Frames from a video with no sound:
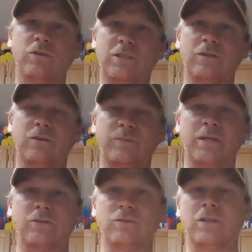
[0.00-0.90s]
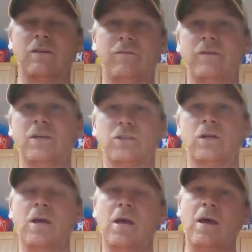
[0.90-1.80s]
You can see those pictures of the
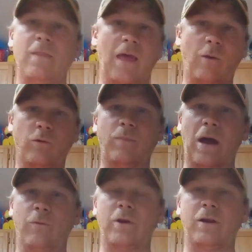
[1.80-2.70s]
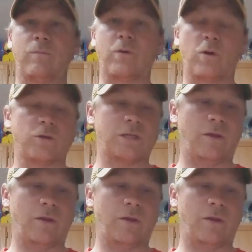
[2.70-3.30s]
fish they were about ready to burst.